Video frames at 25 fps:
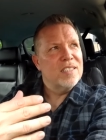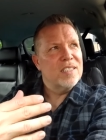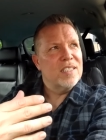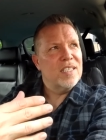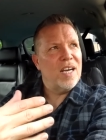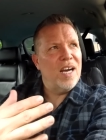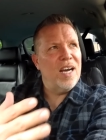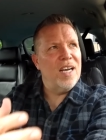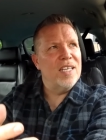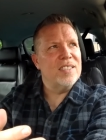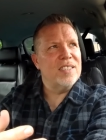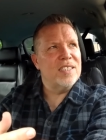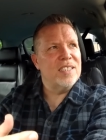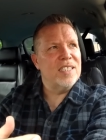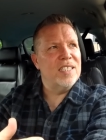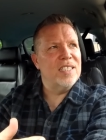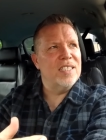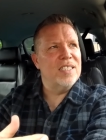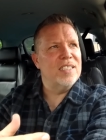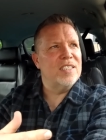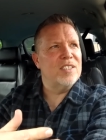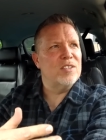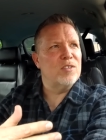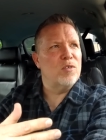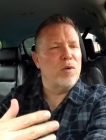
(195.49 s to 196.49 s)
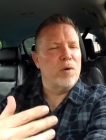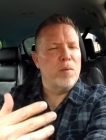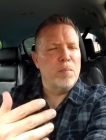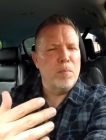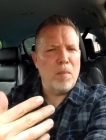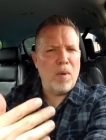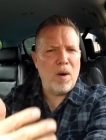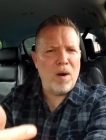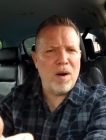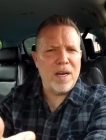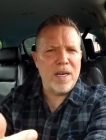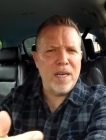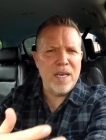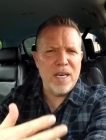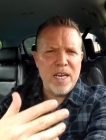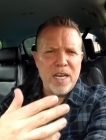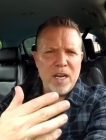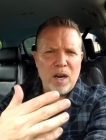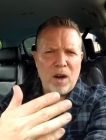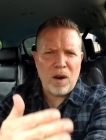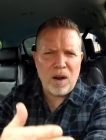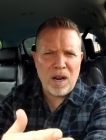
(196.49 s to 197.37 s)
content or marketing or